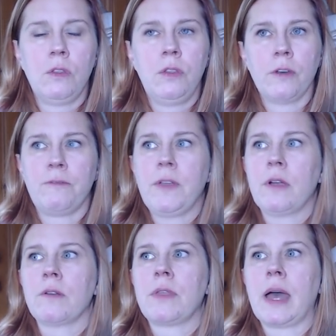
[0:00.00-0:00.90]
the
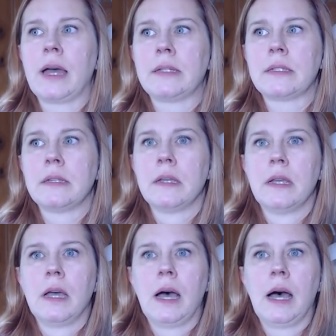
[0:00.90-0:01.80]
fear that
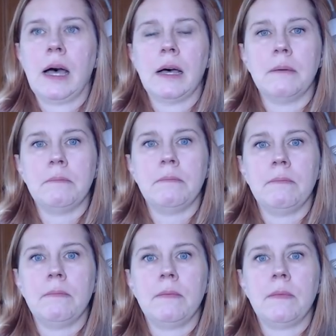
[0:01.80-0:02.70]
um,
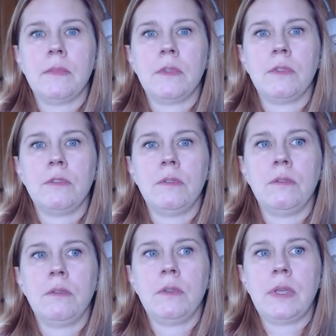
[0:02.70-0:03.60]

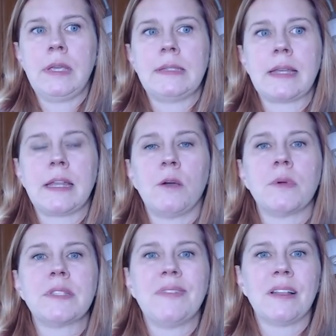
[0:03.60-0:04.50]
he said he
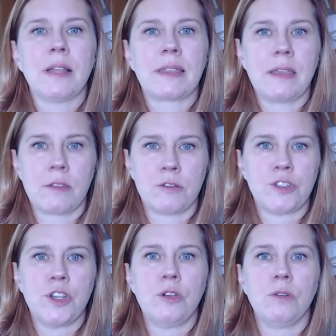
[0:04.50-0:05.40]
always felt like the other
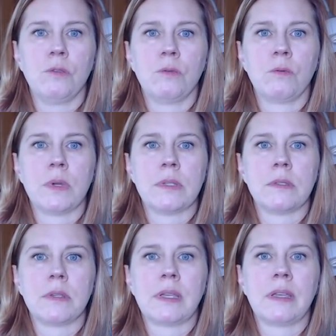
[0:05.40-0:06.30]
shoe
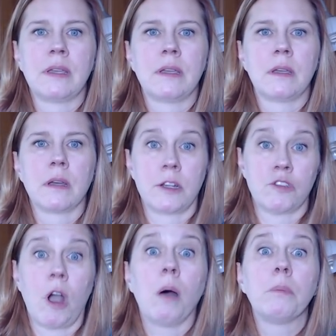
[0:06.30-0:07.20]
was going to
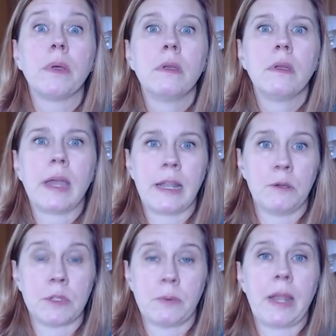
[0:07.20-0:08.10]
drop and
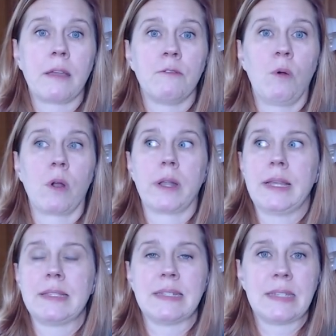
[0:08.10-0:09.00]
he was waiting for it
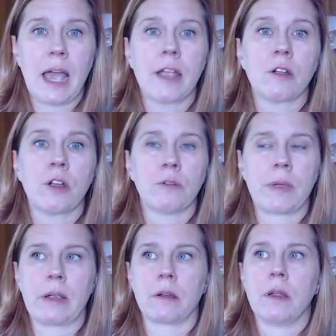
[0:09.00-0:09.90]
his entire
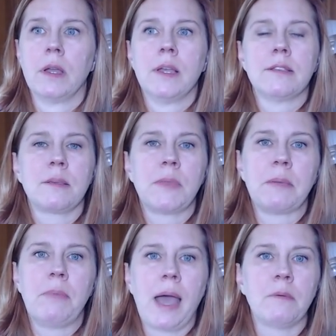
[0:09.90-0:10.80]
career.
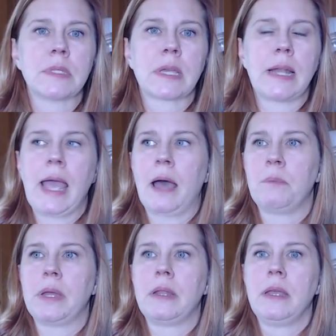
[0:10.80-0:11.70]
Something bad was going to
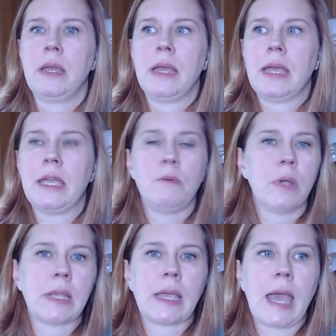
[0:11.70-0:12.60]
happen. He
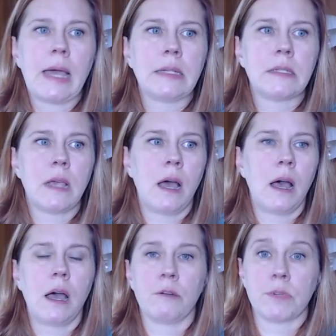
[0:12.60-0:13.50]
wouldn't get
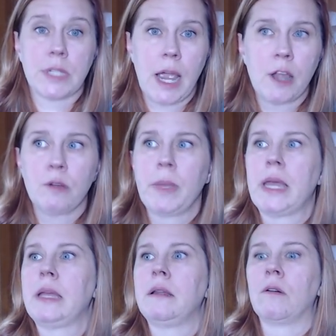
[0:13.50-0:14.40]
uh, a
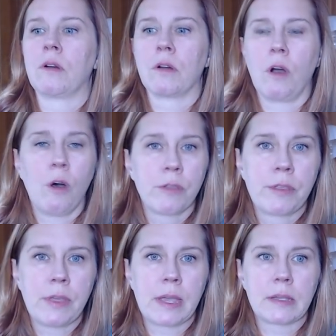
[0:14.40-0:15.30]
retirement or all the
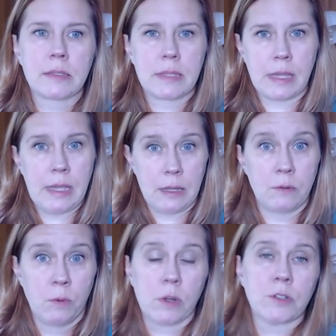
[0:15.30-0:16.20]
things that he
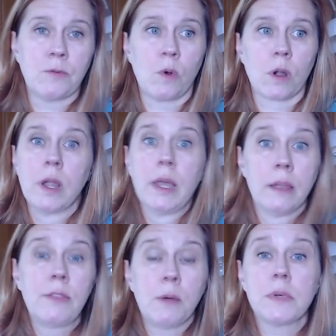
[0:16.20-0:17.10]
had worked for.
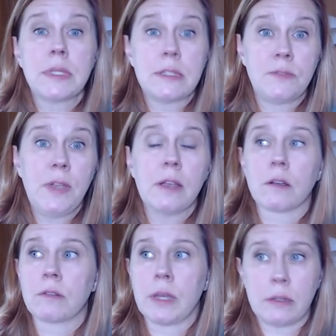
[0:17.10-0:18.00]
That was his
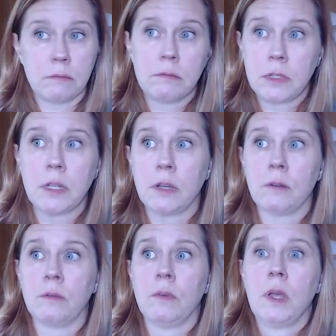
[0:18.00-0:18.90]
fear that, you
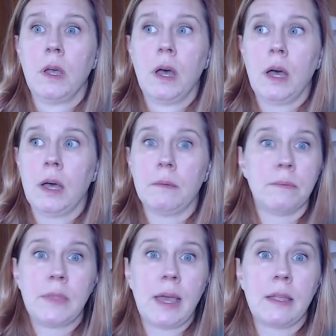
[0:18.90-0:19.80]
know, um,
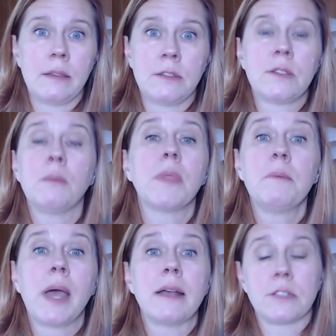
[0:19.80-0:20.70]
that
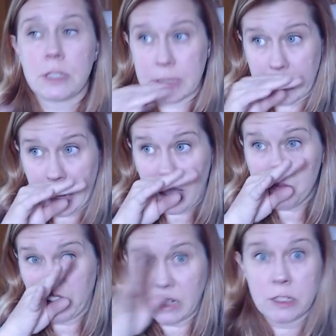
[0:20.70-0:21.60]
something bad is just going to
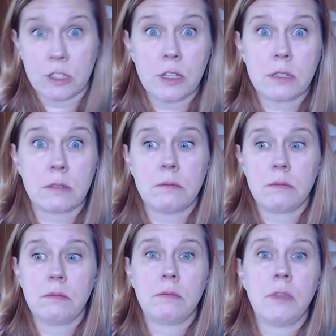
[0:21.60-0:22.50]
happen. It's just
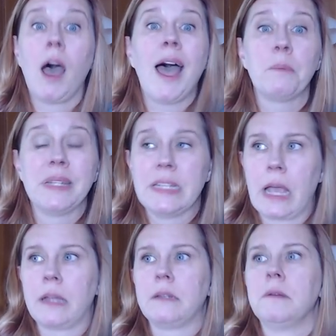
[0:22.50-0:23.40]
not happened
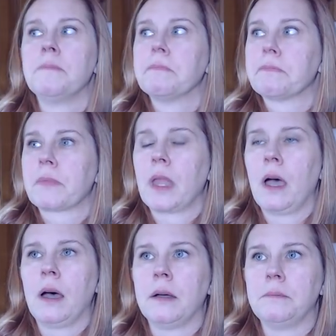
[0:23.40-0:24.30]
yet.
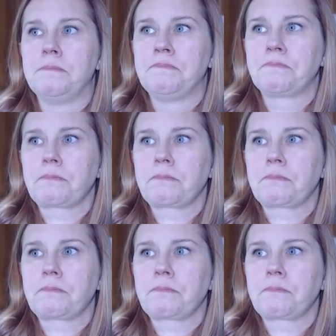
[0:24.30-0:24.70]
Um,